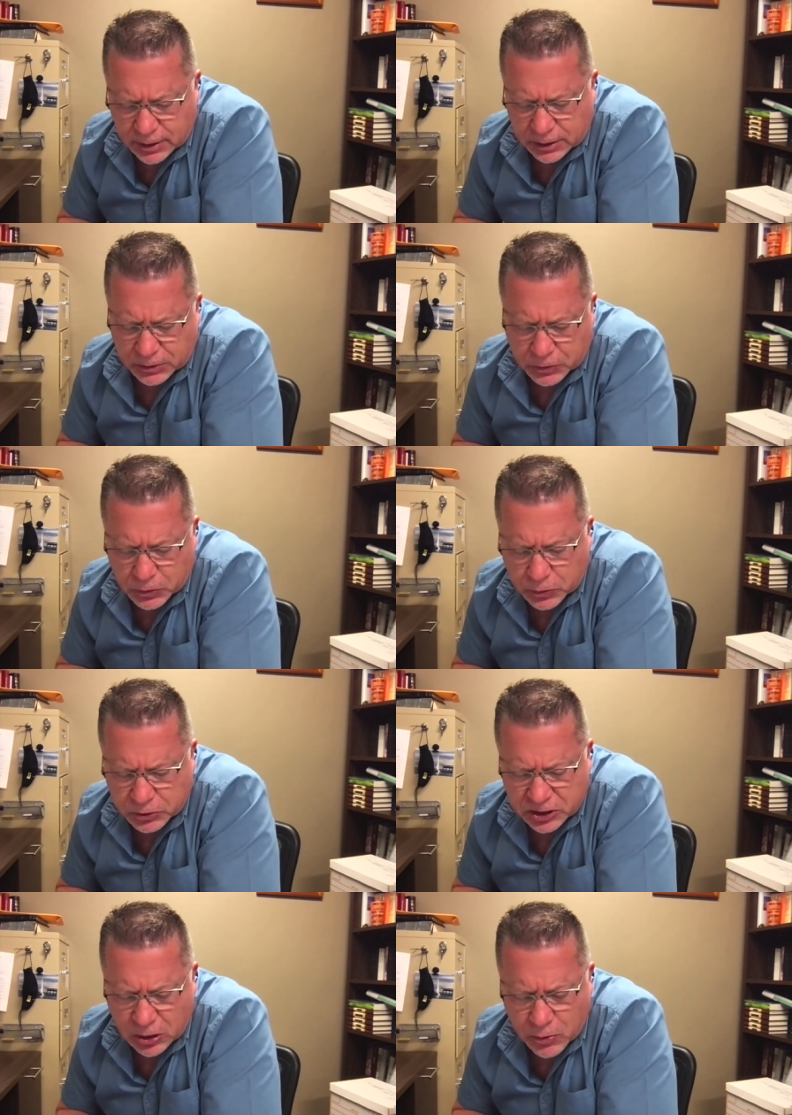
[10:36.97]
to
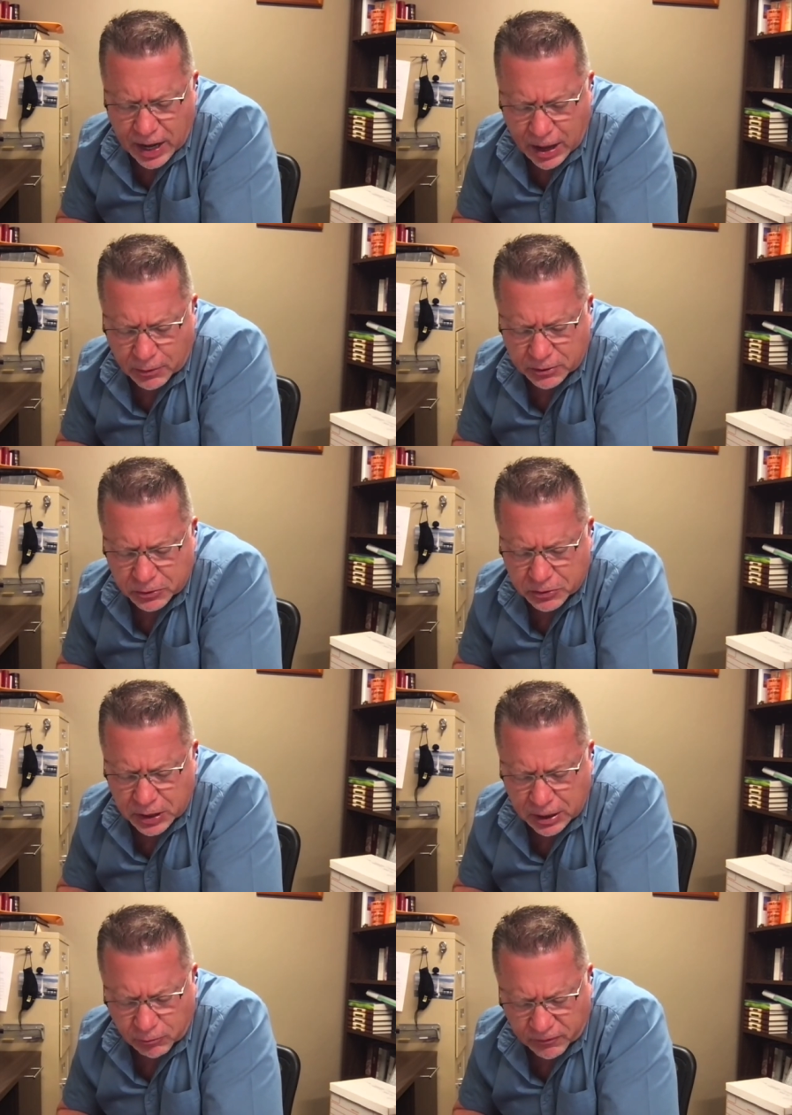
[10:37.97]
slow down, to
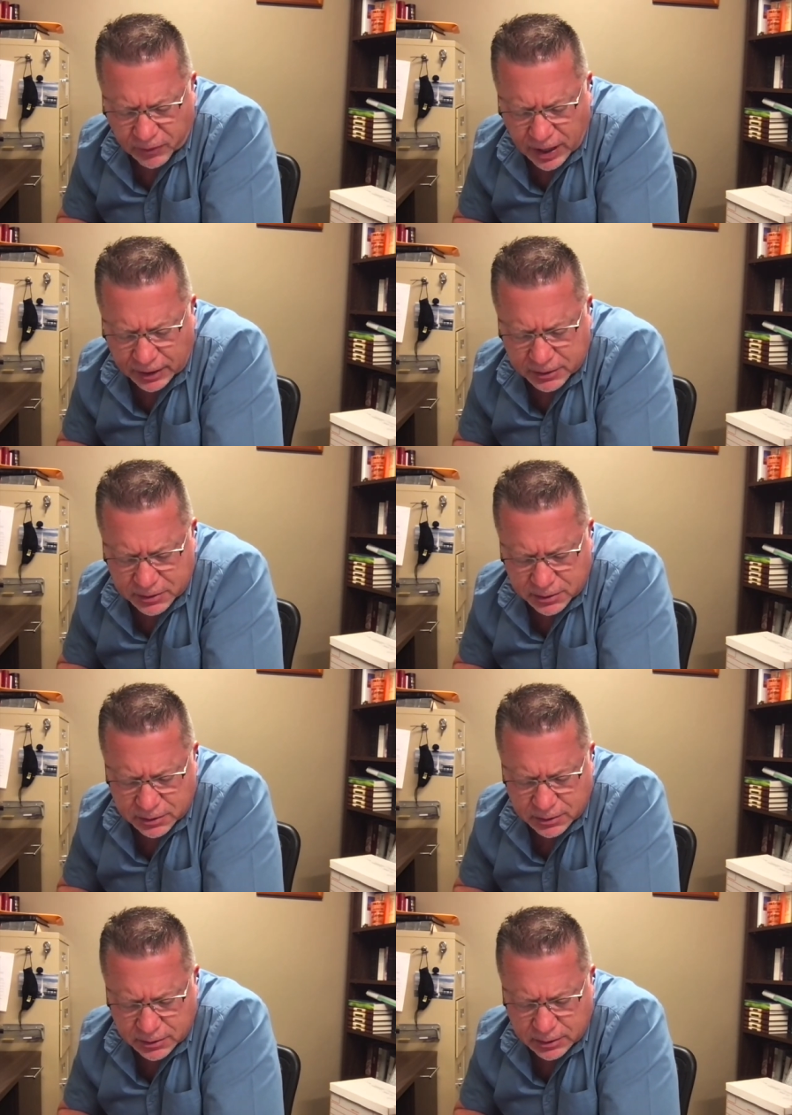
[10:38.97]
think and reflect
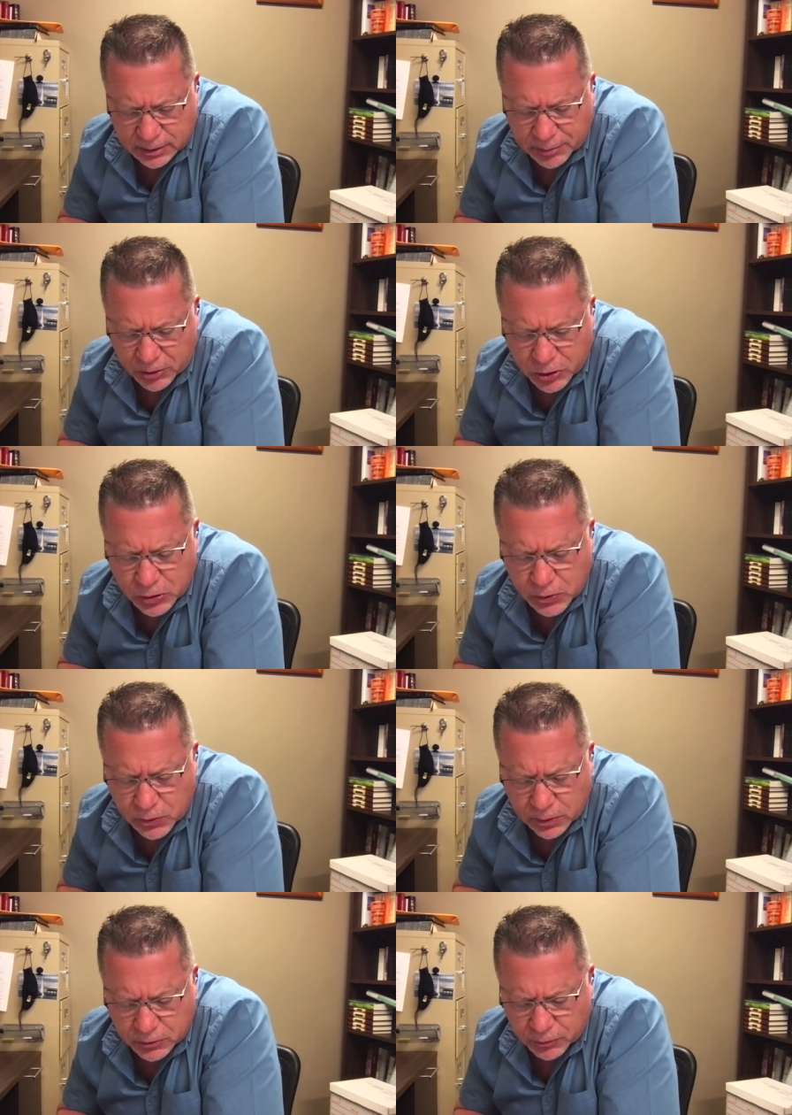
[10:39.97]
about
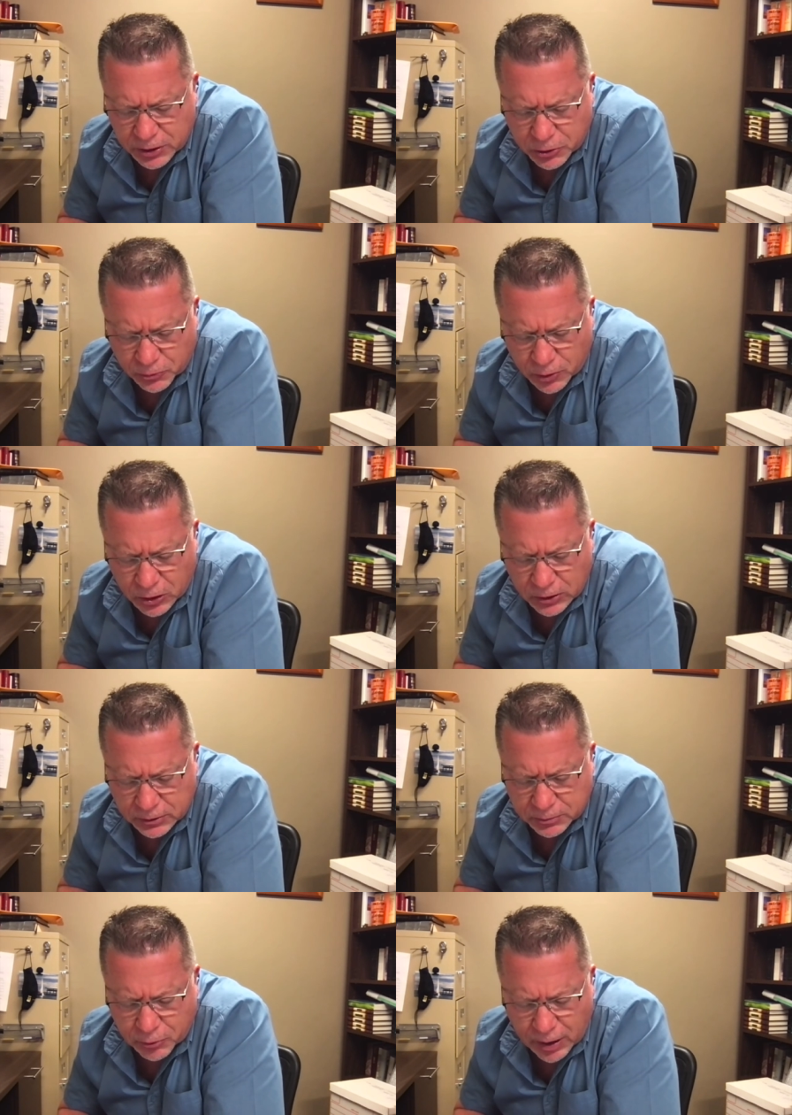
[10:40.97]
you, to read your word,
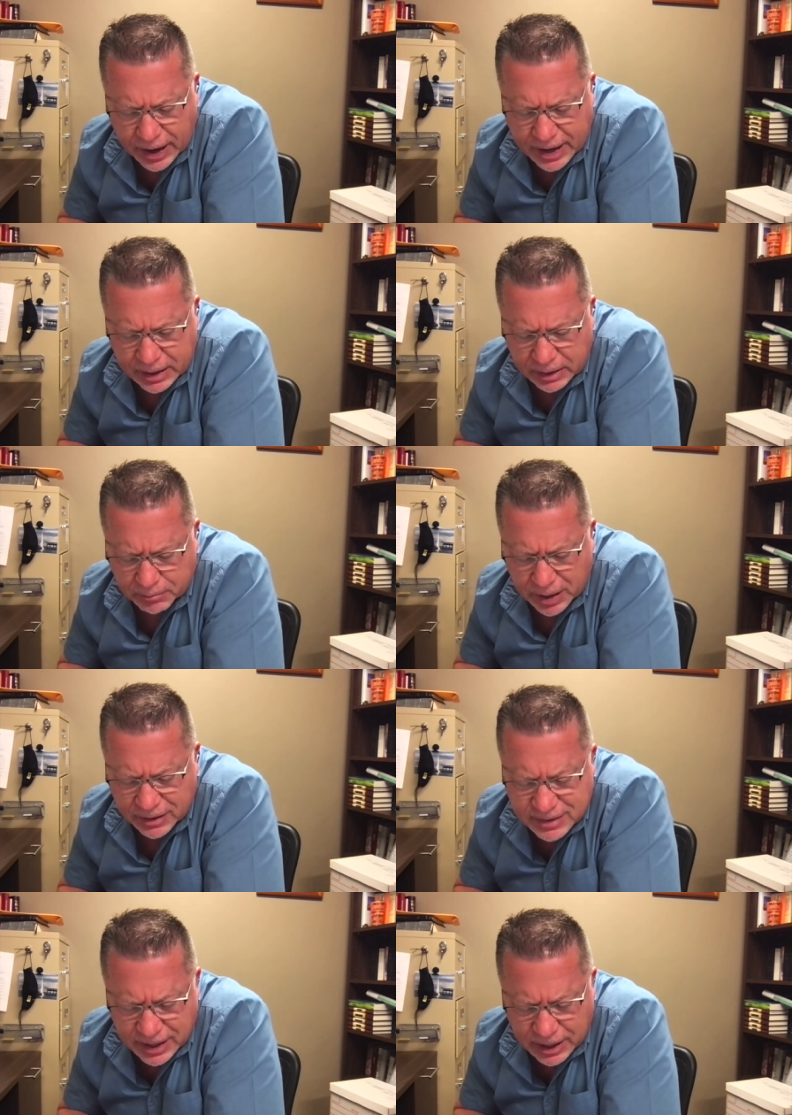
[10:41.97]
to pray,
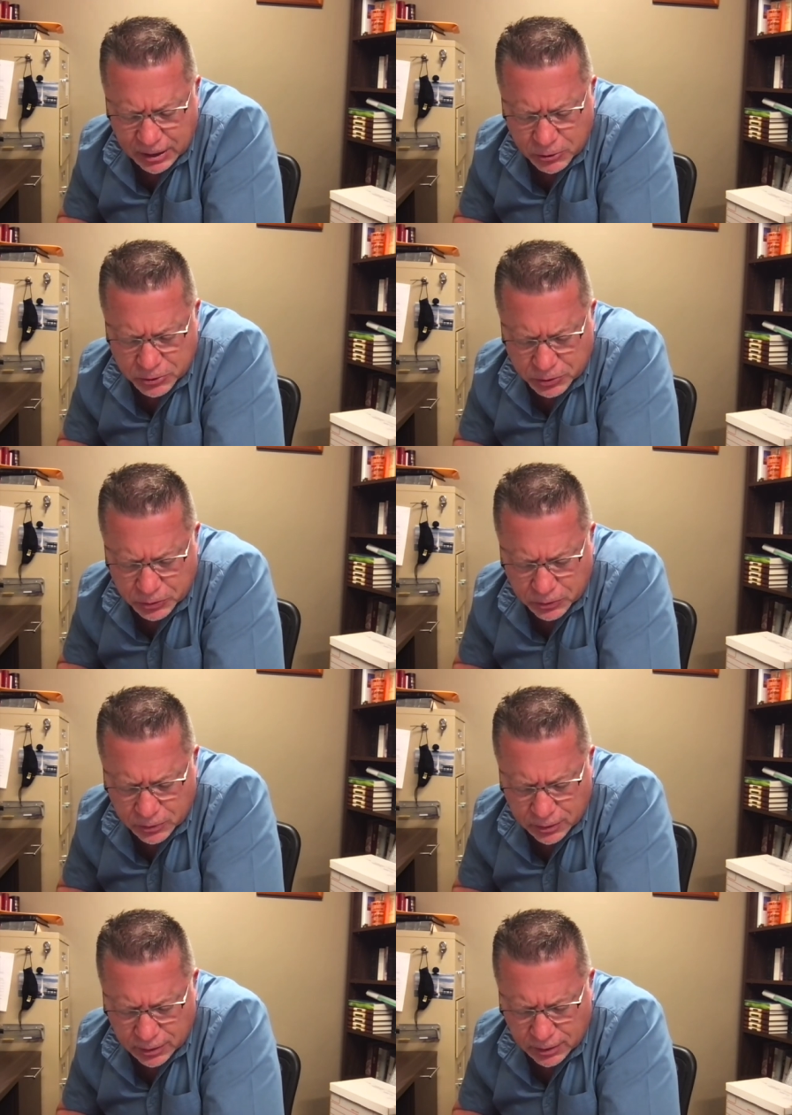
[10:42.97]
meditate on your truth,
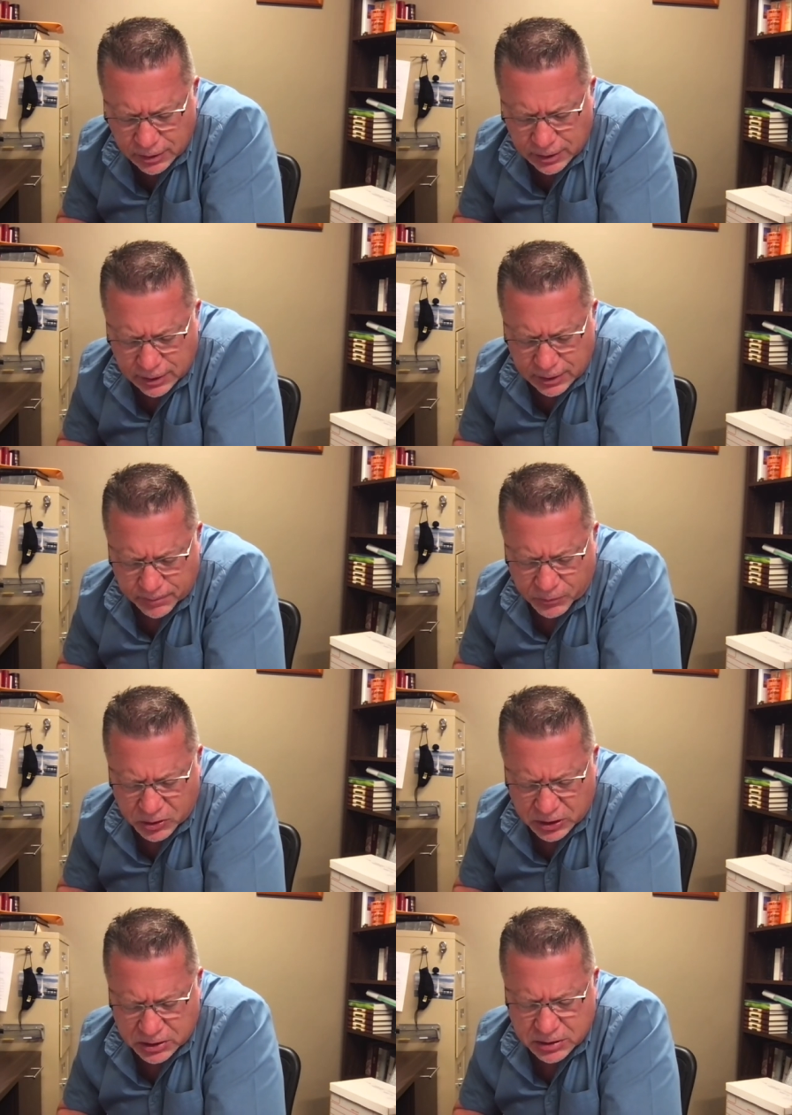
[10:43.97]

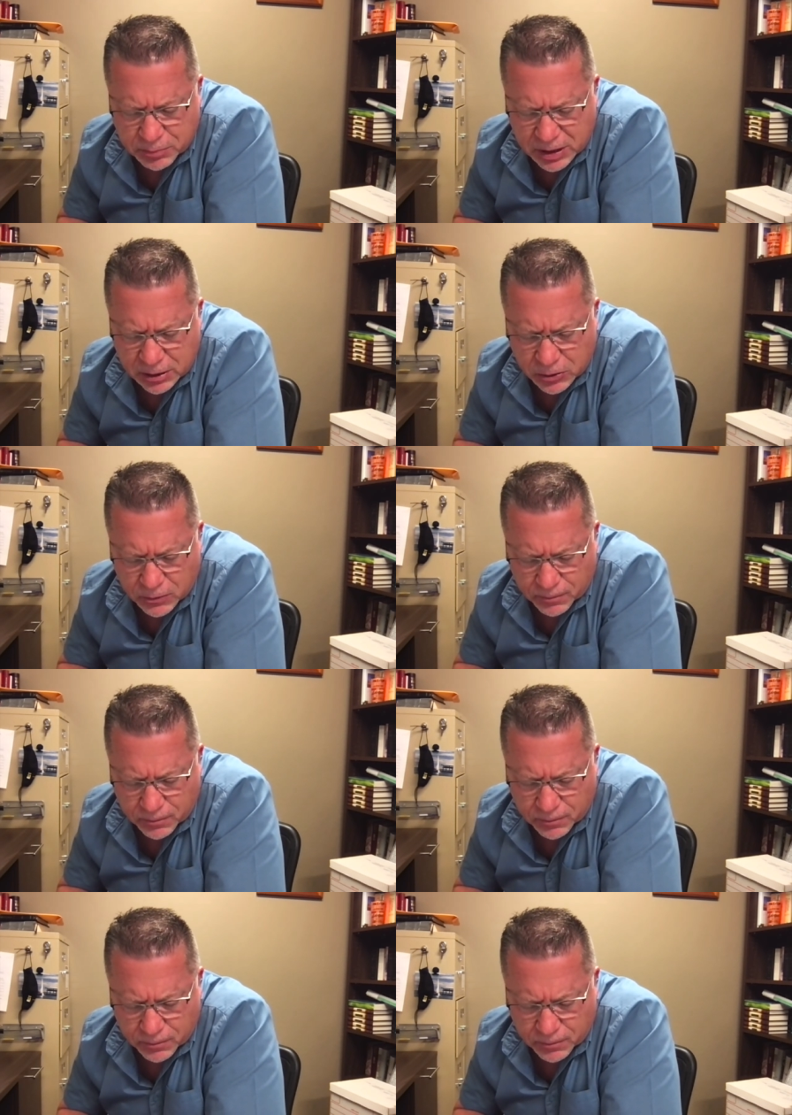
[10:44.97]
just to be in you.